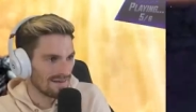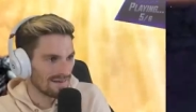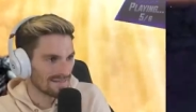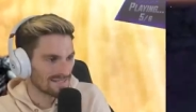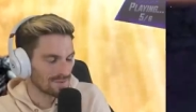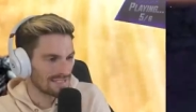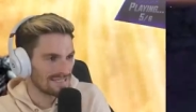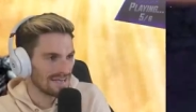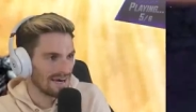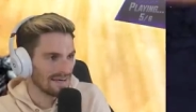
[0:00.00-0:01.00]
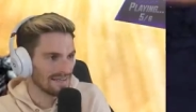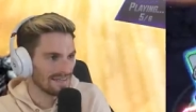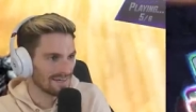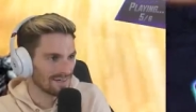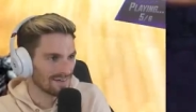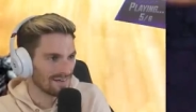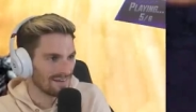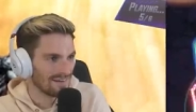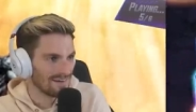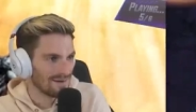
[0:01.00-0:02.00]
So it's tied here,
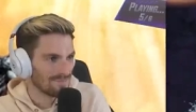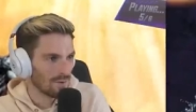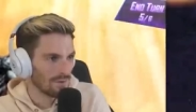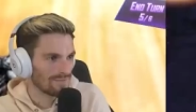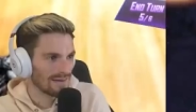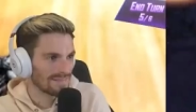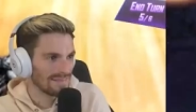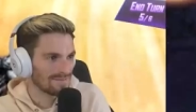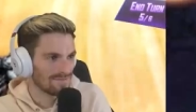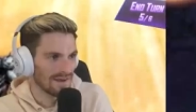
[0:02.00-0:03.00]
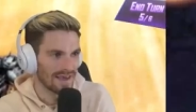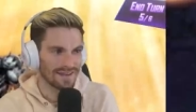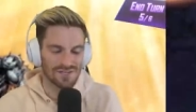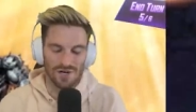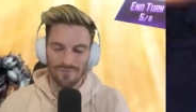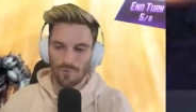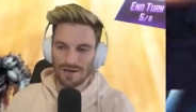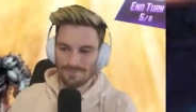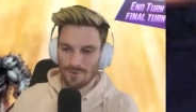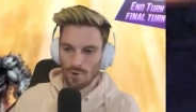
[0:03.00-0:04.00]
but we've got the advantage of
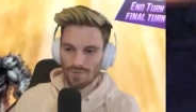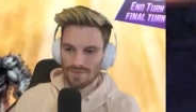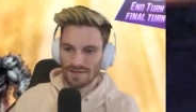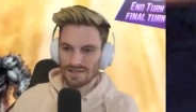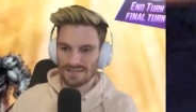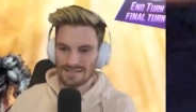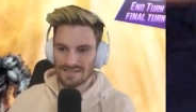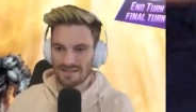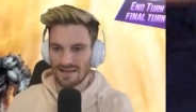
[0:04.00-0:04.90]
winning both lanes,